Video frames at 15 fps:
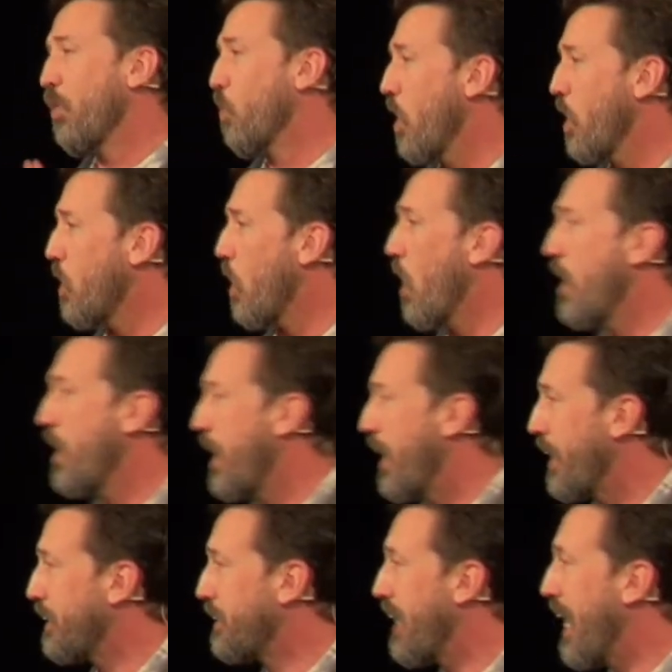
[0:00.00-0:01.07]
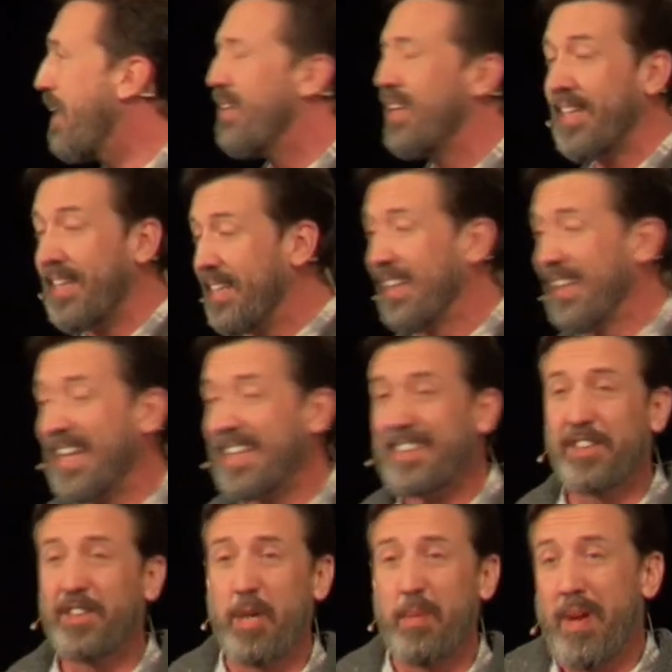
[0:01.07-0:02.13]
can work hard and I can save, and
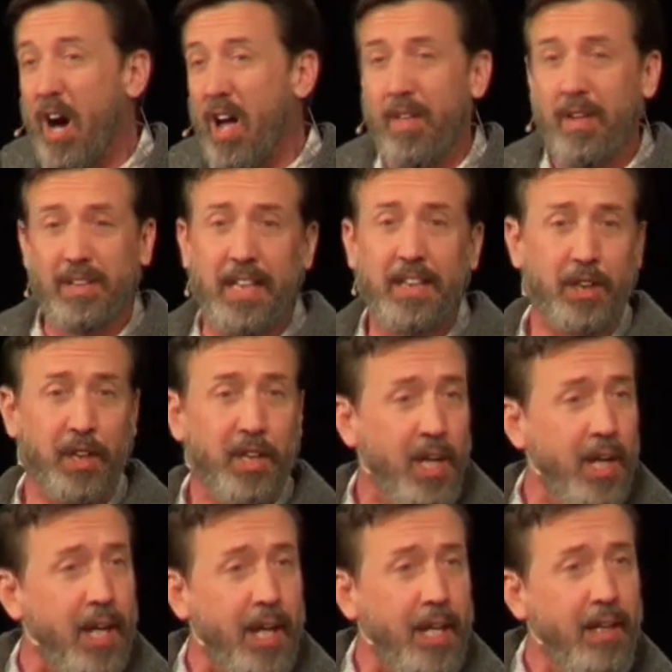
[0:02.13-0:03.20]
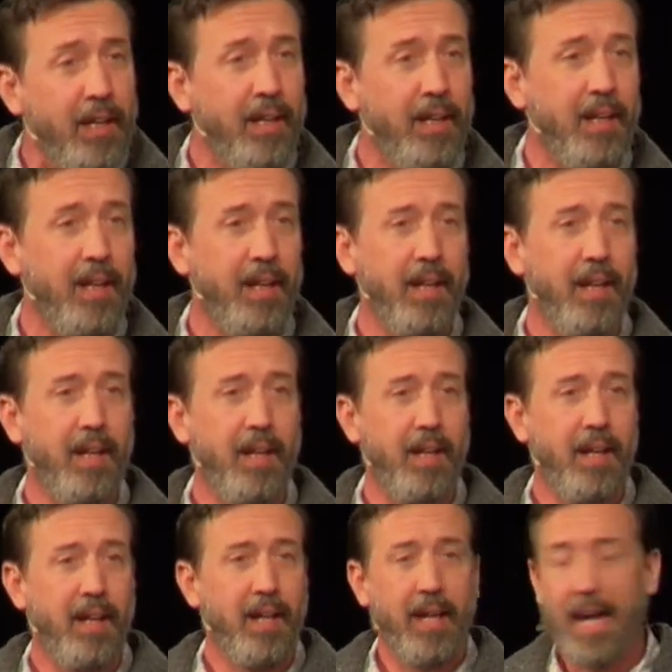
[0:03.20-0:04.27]
listen to me. All those things are good,
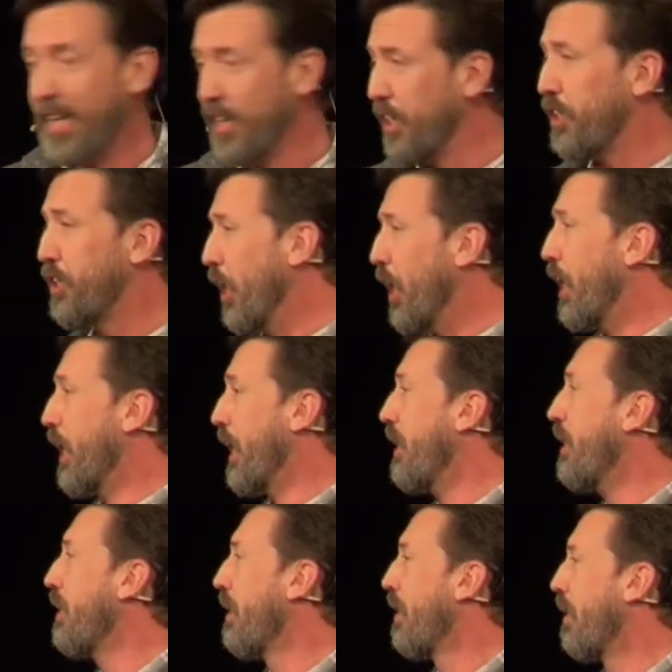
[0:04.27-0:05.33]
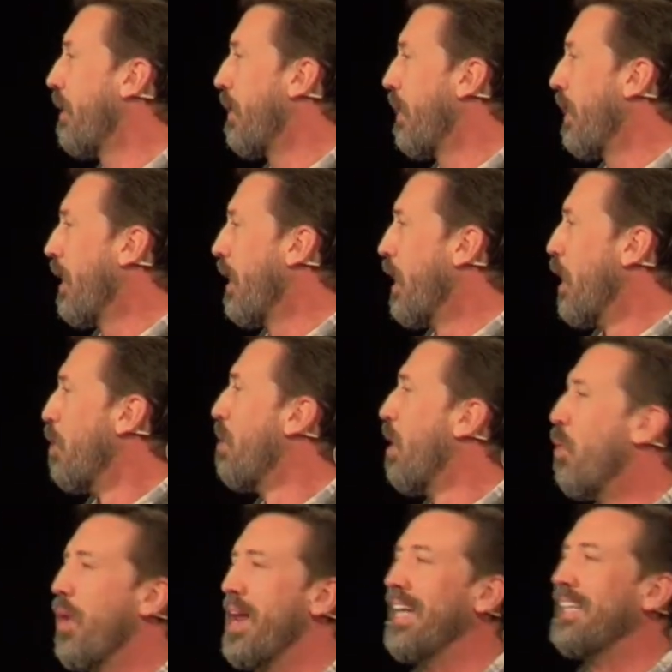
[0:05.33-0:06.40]
and you should.
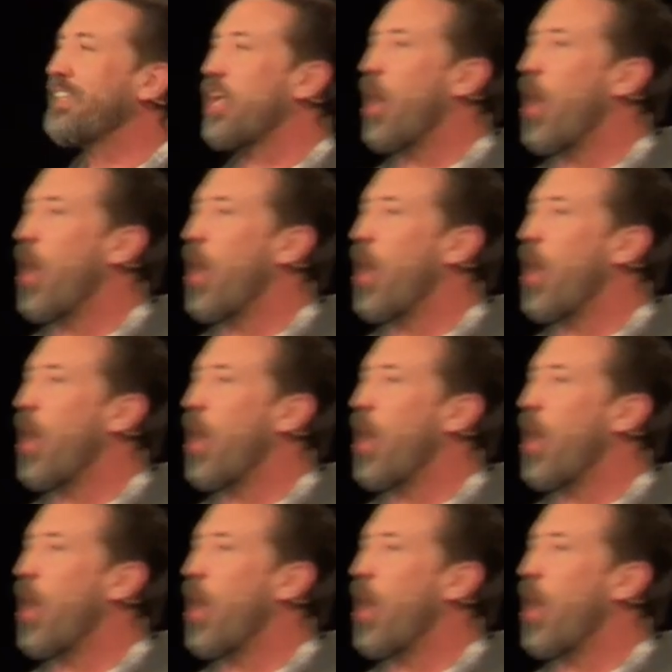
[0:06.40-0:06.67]
But when it's